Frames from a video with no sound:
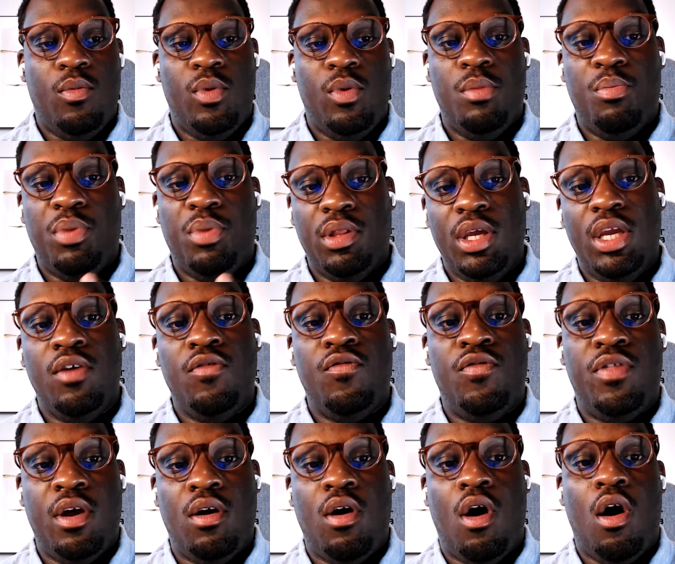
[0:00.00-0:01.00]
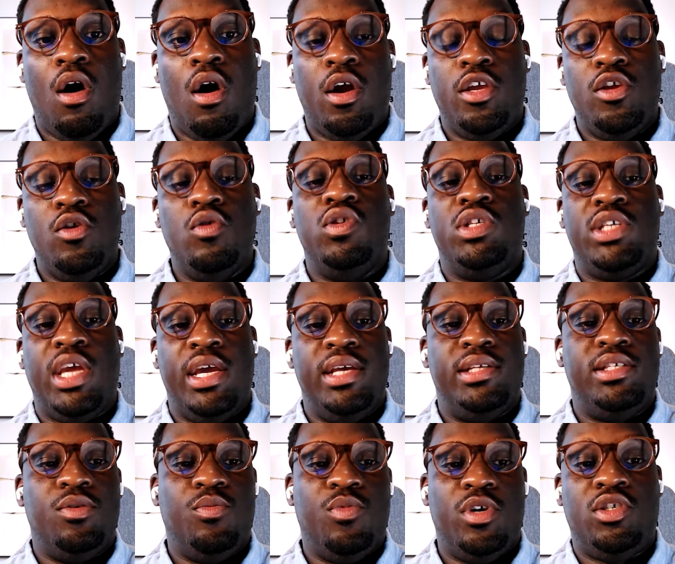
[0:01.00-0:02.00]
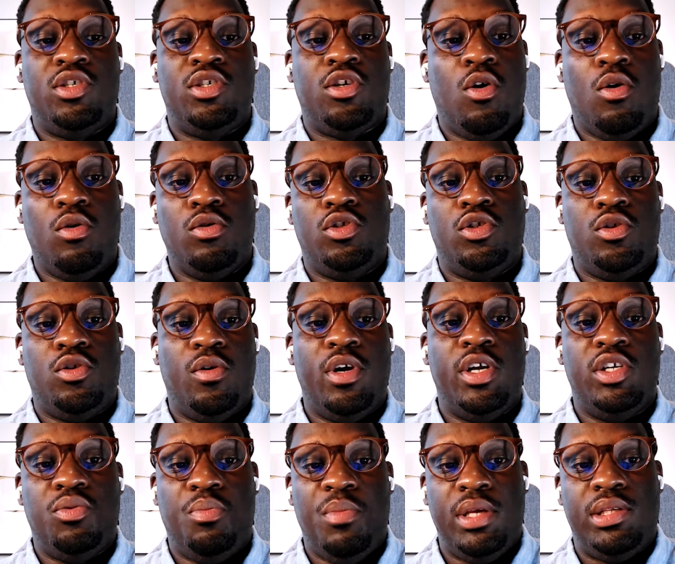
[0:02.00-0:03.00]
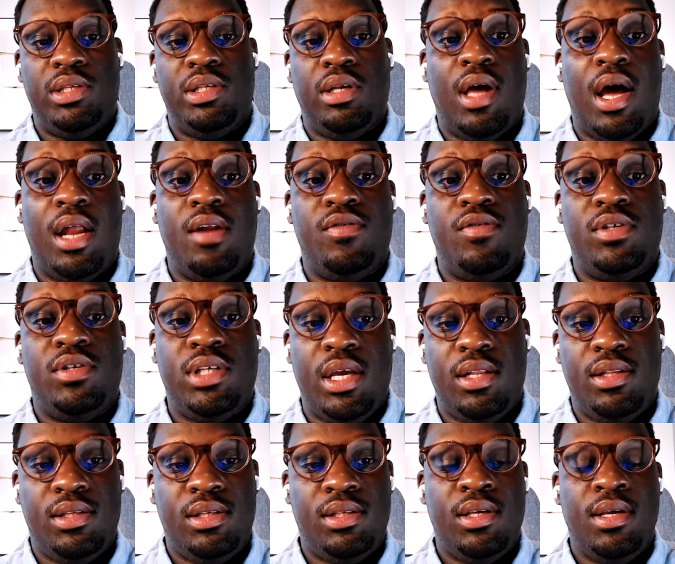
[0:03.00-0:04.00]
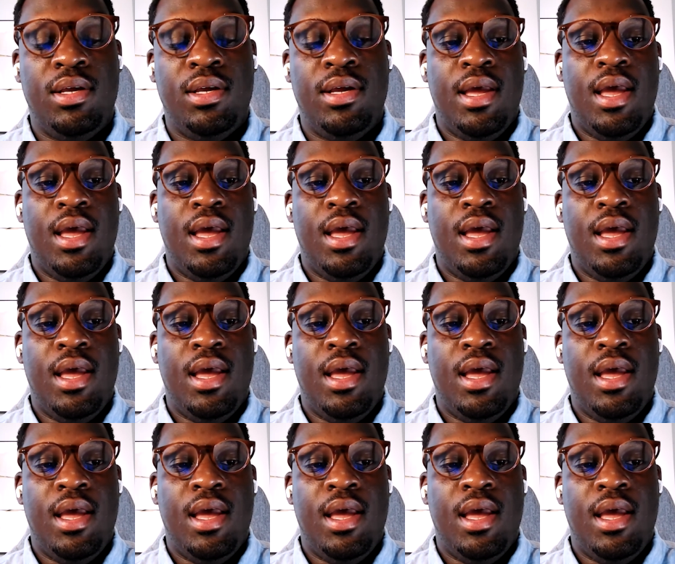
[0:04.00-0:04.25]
We believe there are use cases in which cold storage makes a lot of sense.